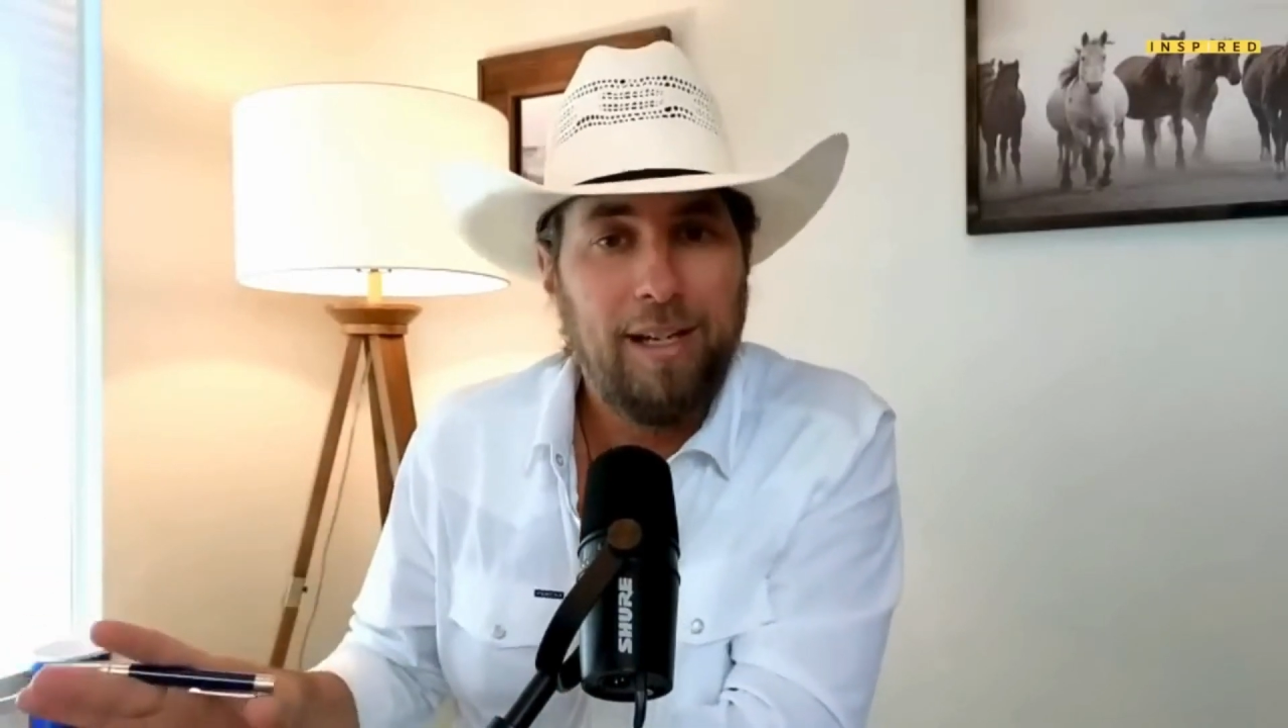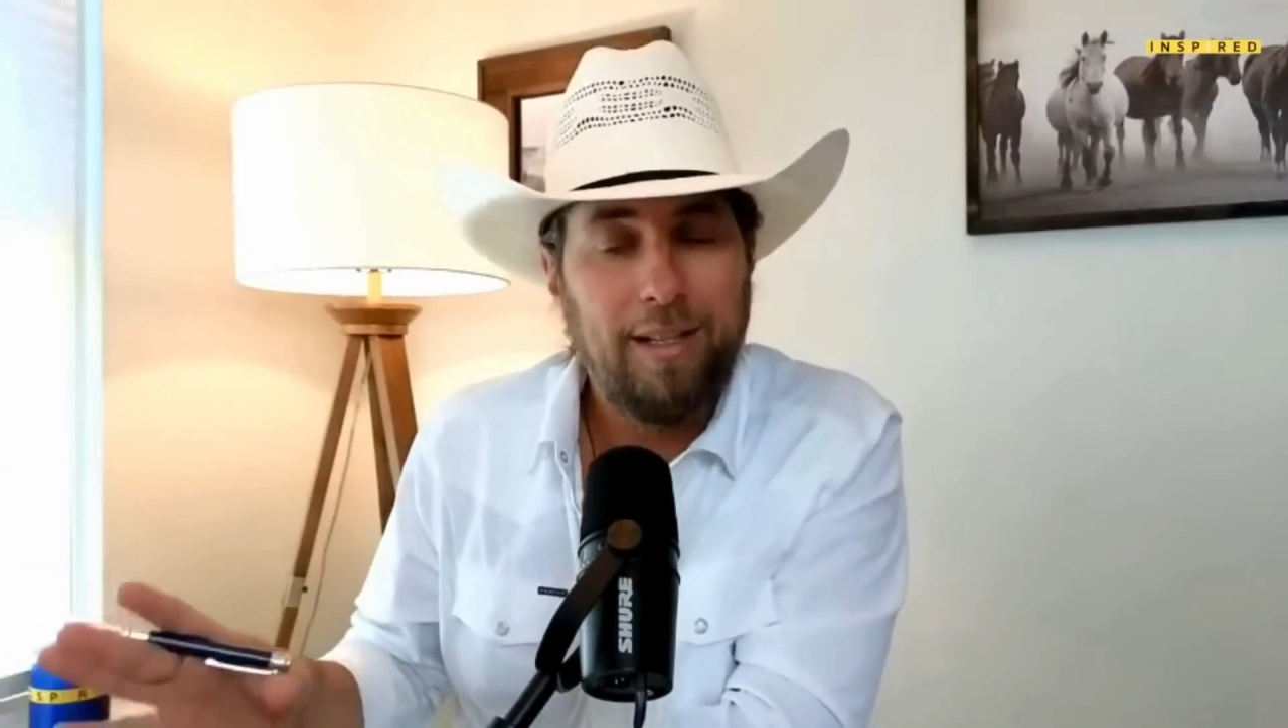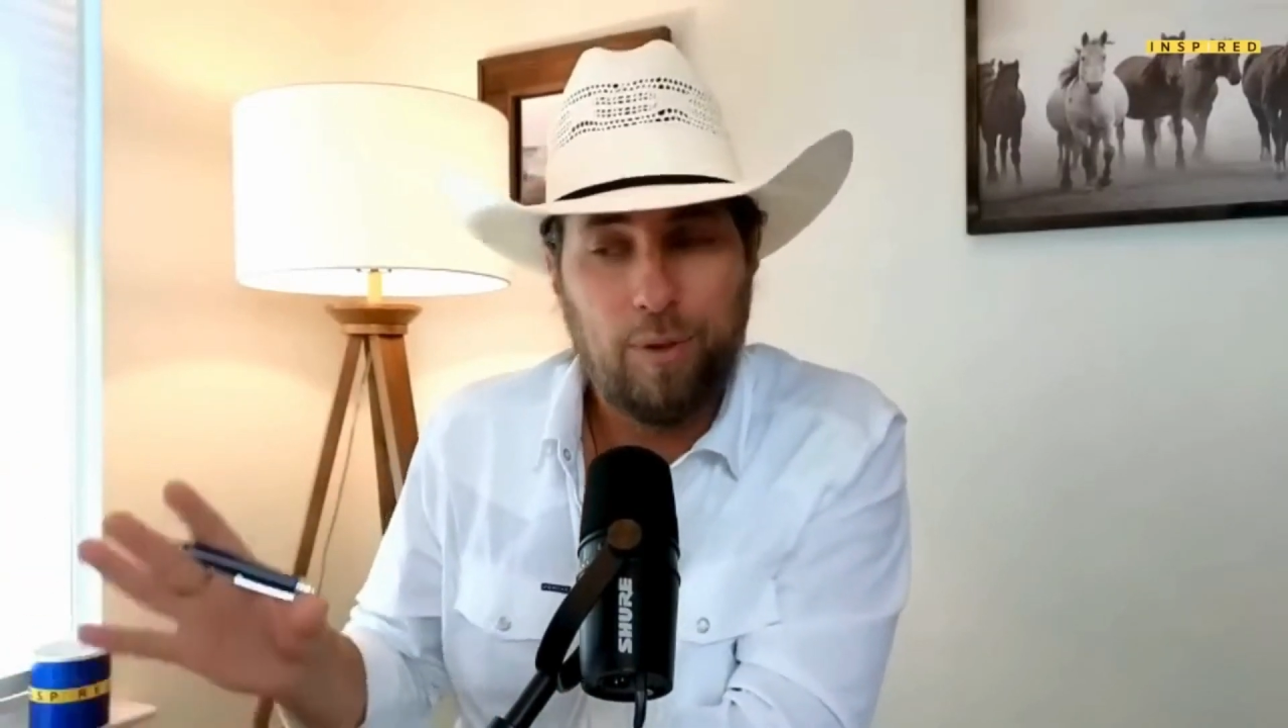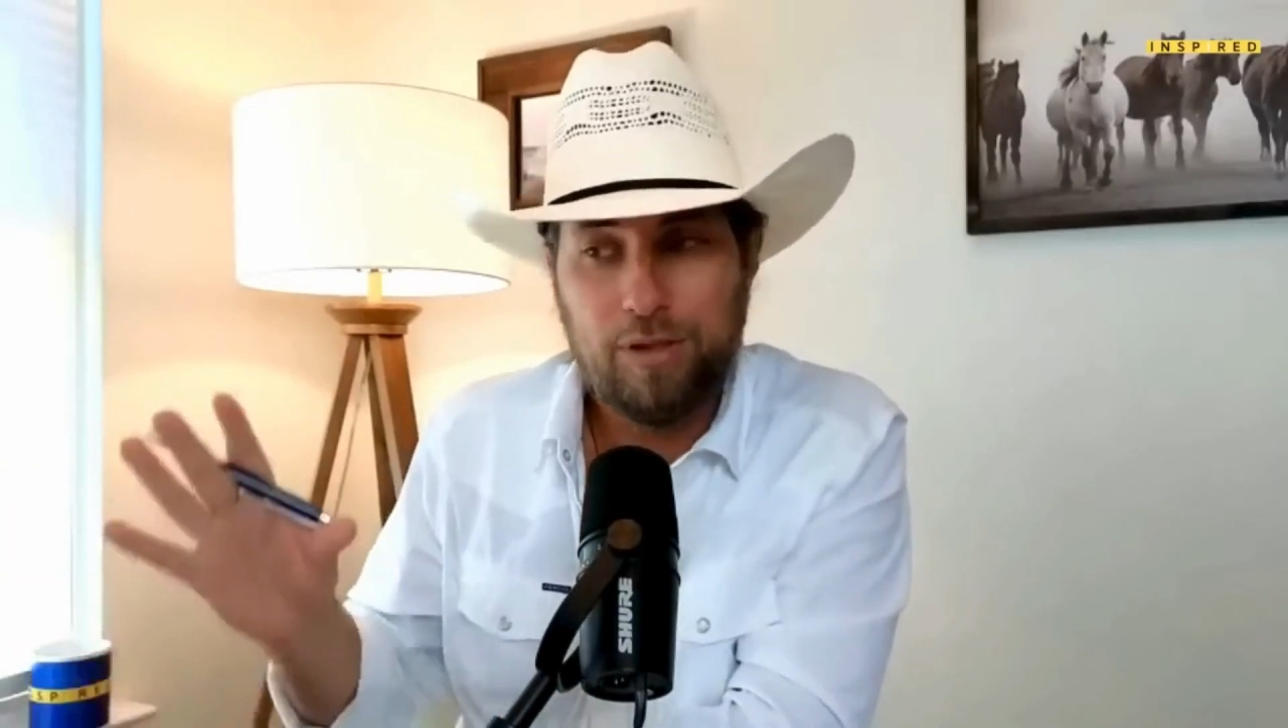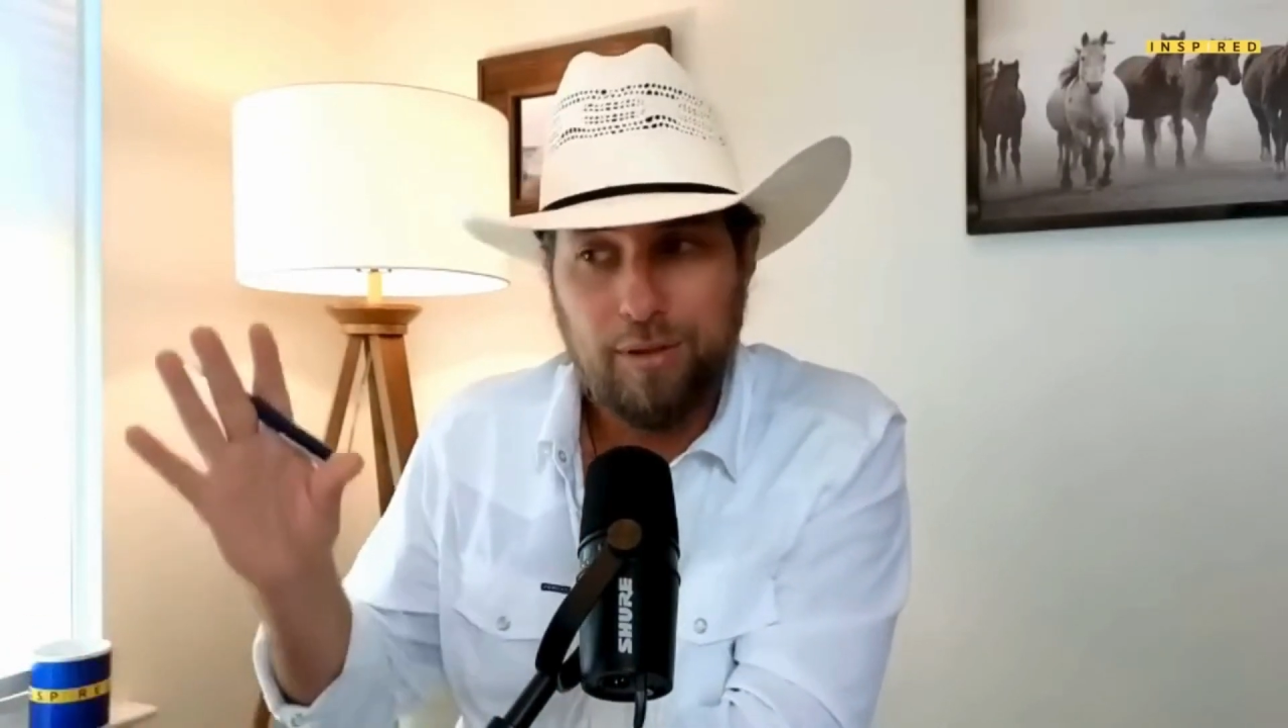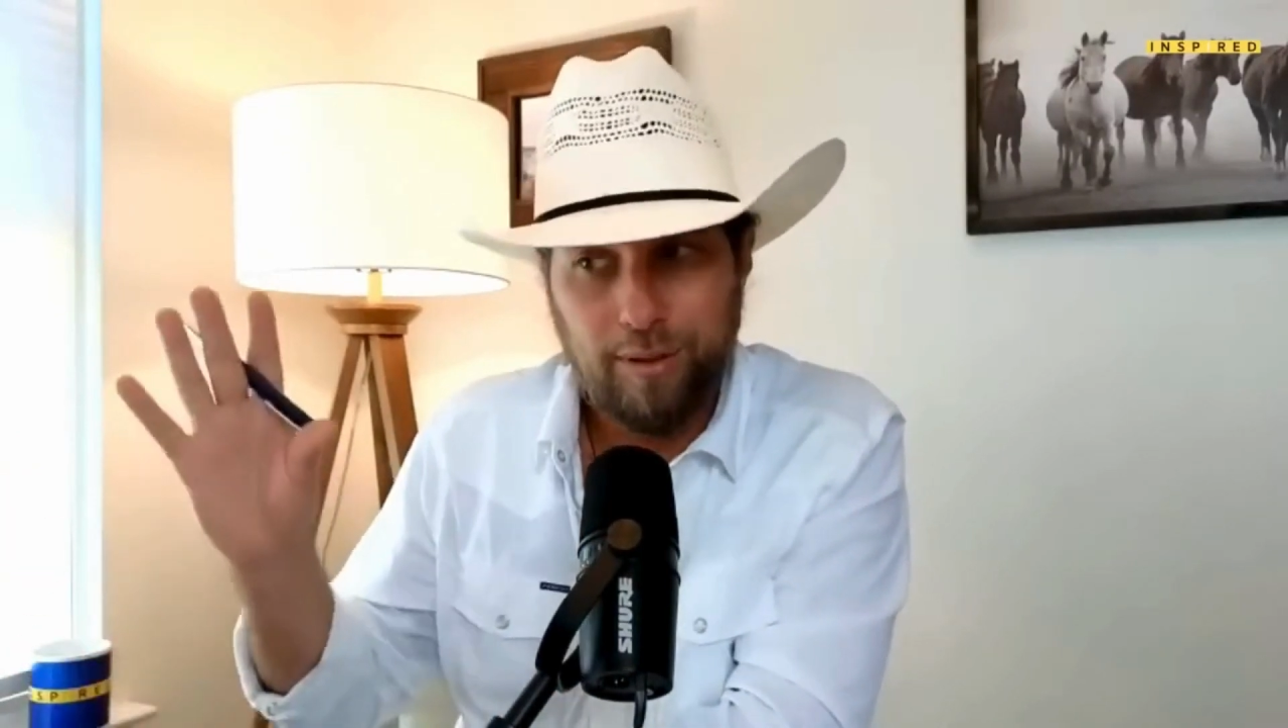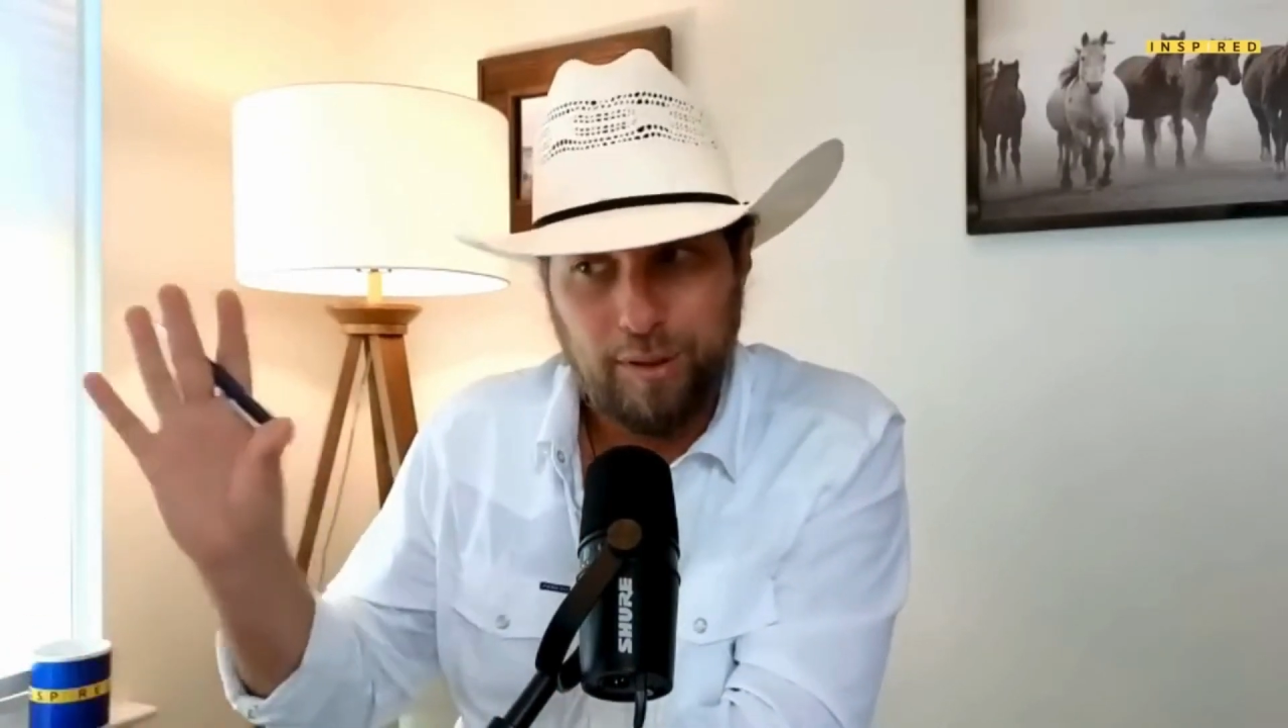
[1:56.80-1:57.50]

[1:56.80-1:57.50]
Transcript: They want you to